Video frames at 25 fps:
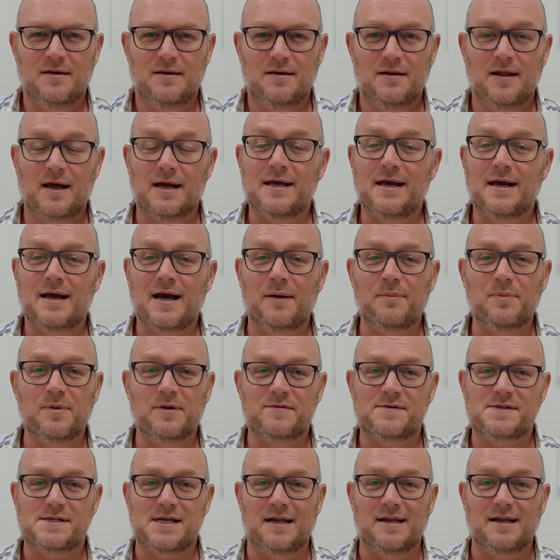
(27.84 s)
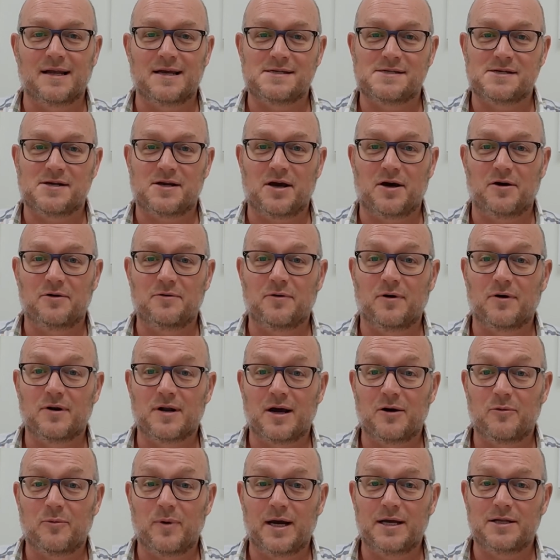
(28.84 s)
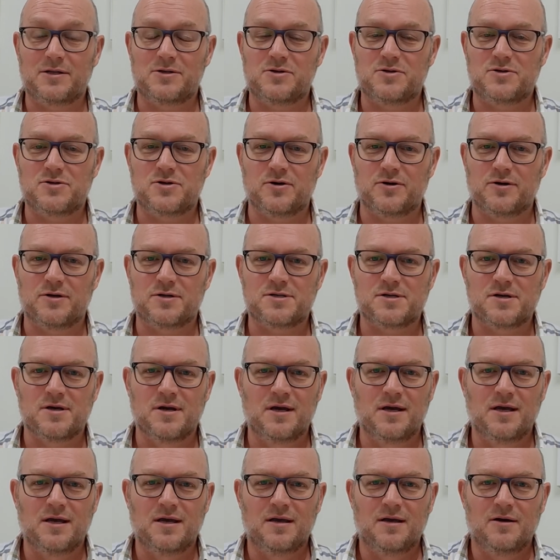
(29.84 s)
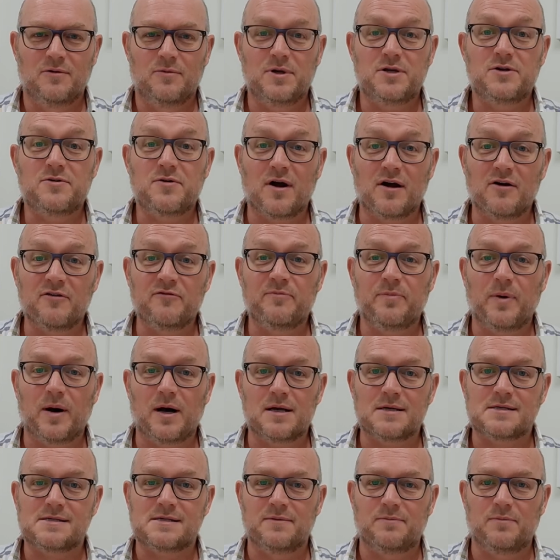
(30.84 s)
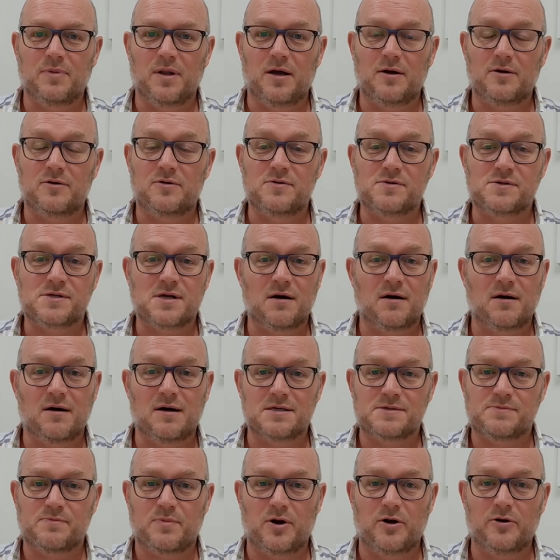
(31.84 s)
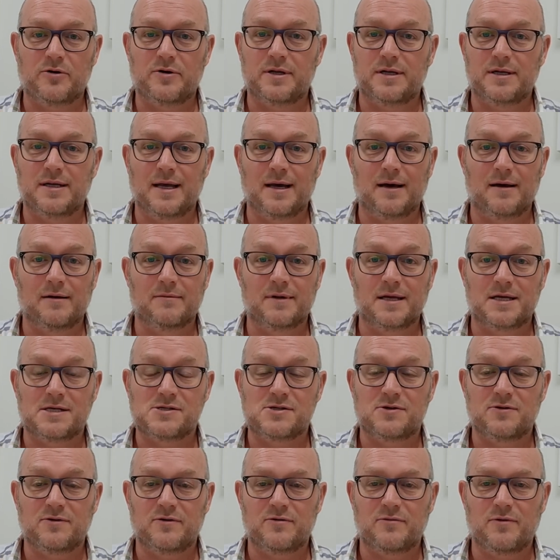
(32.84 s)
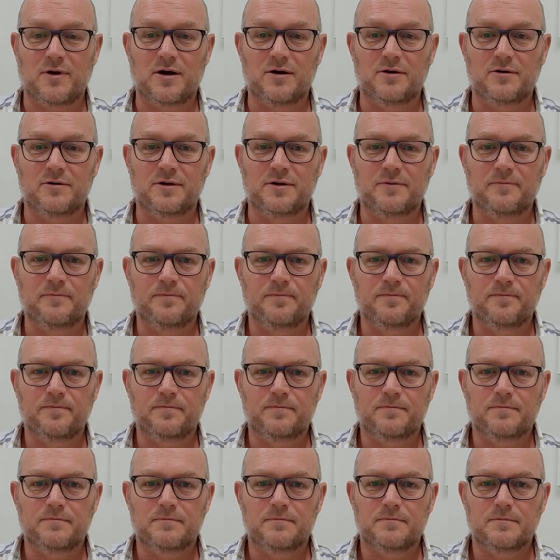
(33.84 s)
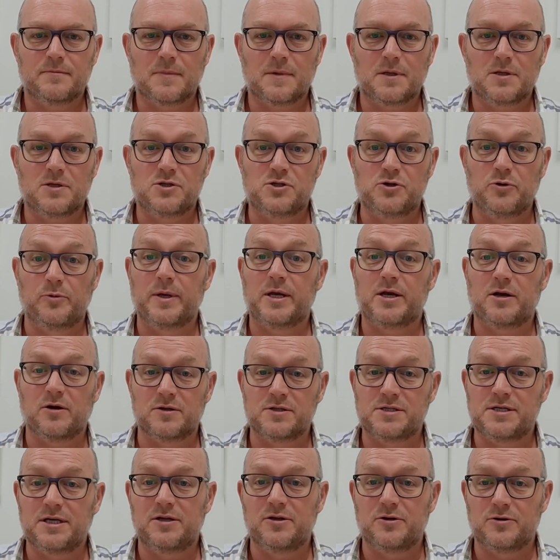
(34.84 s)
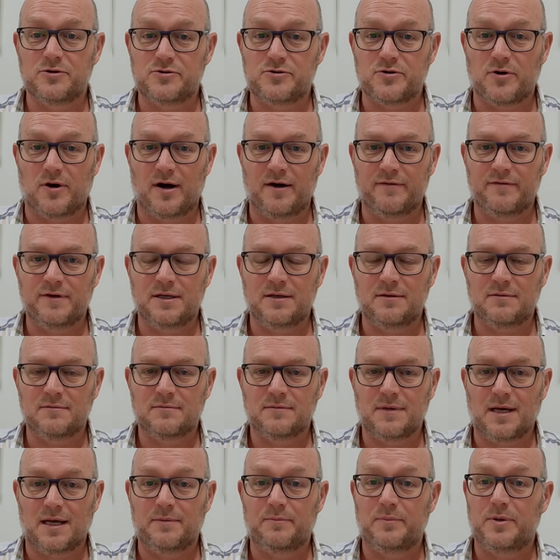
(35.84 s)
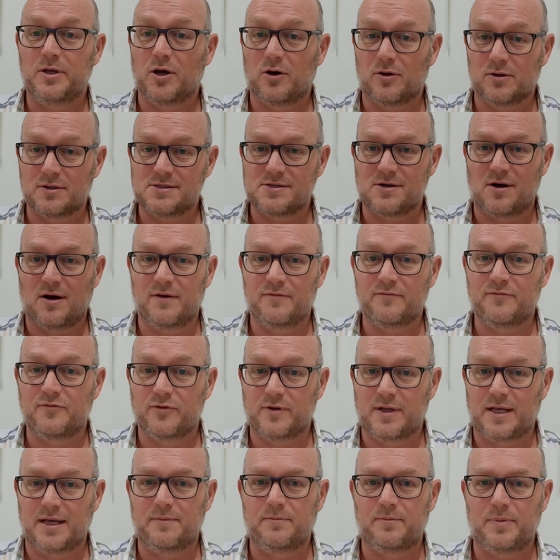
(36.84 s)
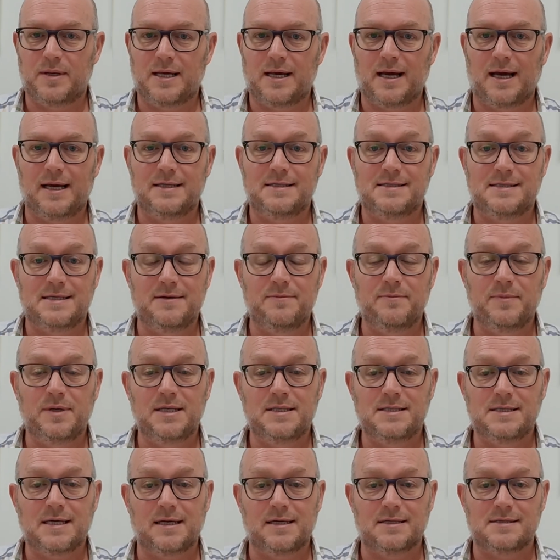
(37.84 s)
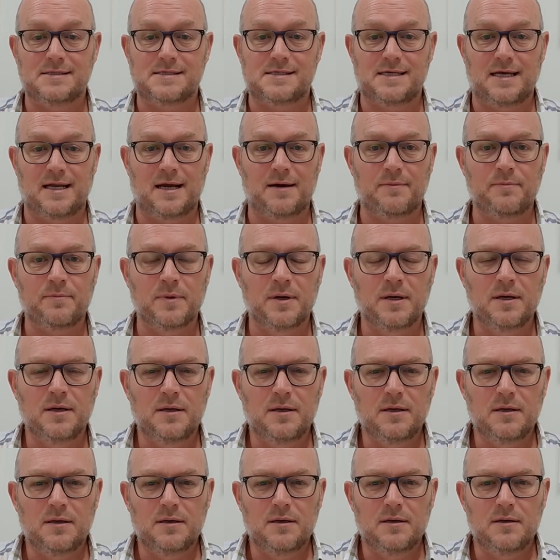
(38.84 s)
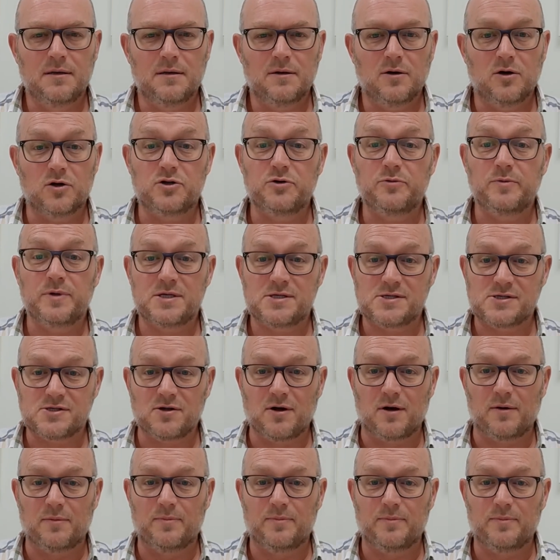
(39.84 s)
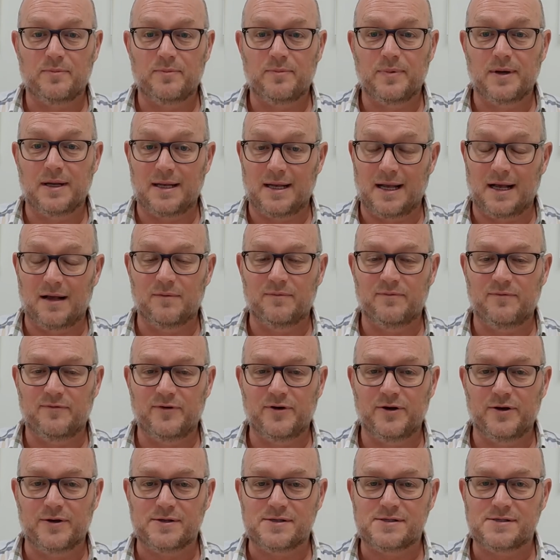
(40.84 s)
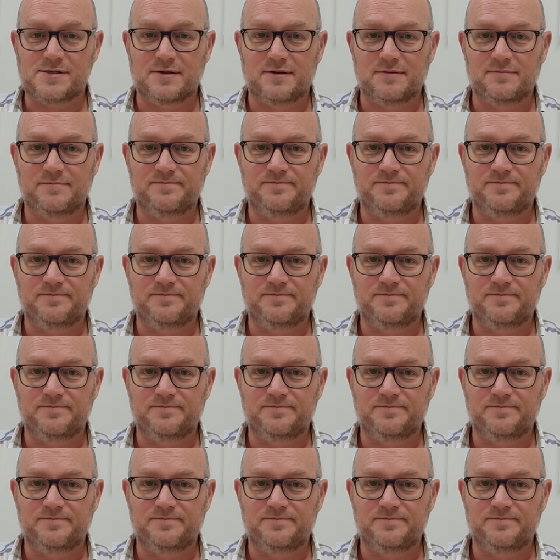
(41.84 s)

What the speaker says: Like a couple of Sundays ago, on our way to church, we drove past a bloke whose car is broken down next to the road. Do we continue driving and be on time for the MPK team meeting and setup? Or do we stop and help first?